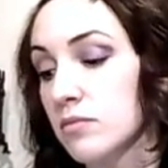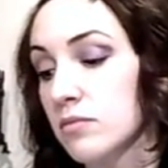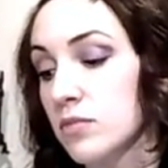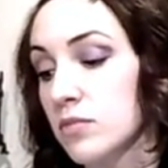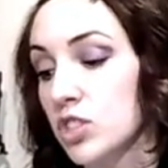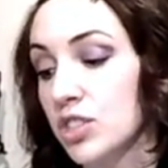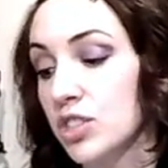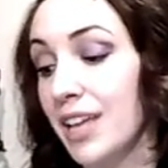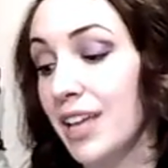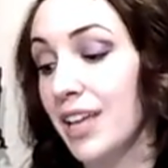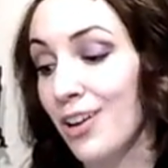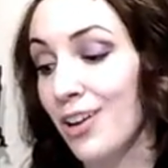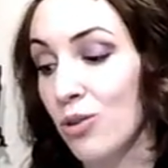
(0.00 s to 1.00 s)
just
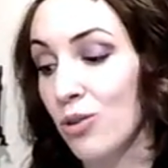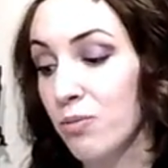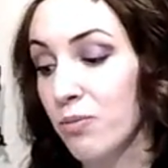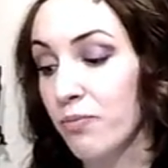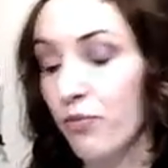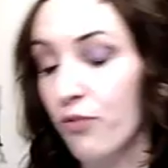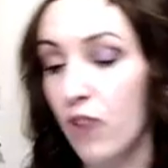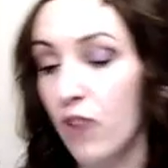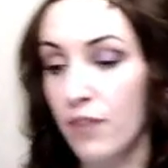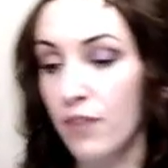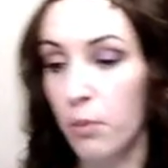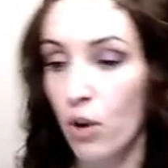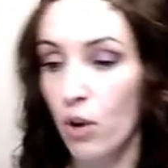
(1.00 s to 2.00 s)
any old
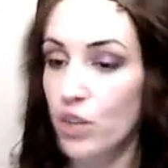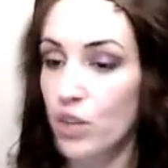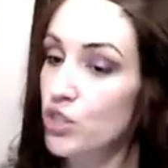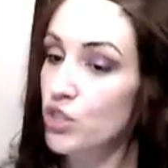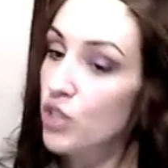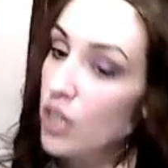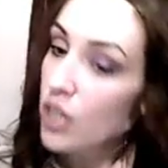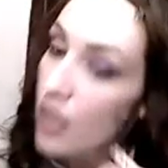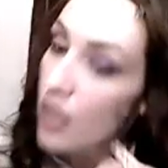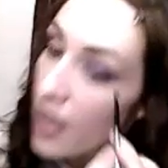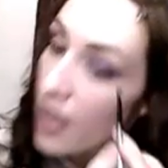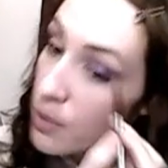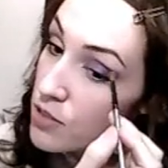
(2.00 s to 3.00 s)
fluffy brush
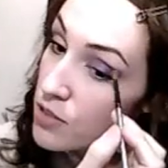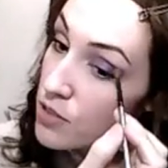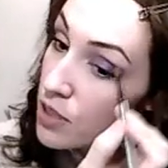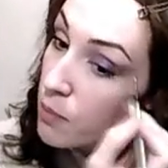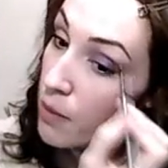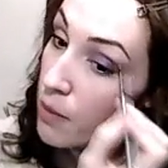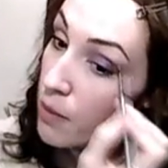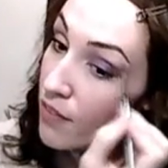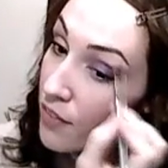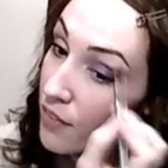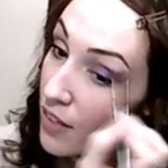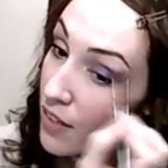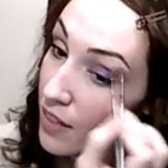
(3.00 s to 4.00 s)
and I'm just going to buff
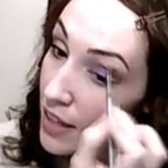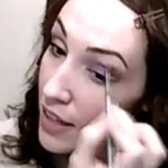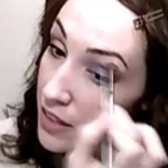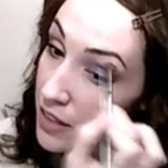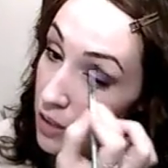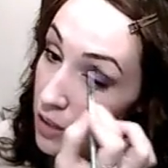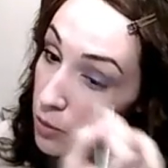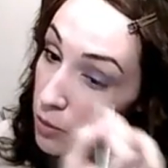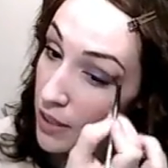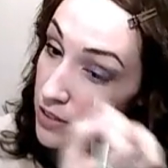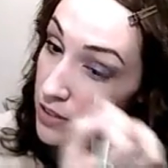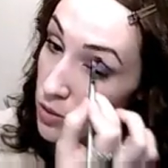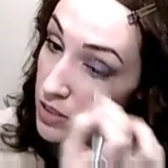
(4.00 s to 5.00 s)
out that line a little
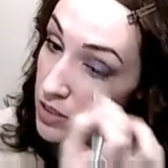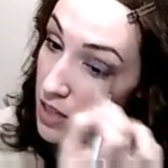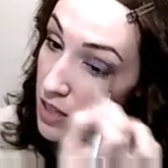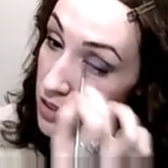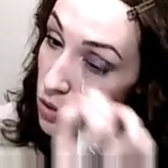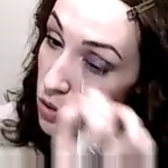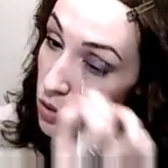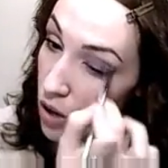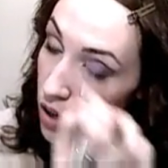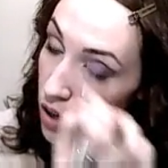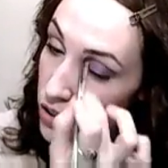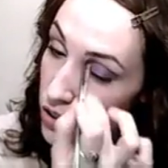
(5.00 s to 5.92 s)
bit so it's not so harsh.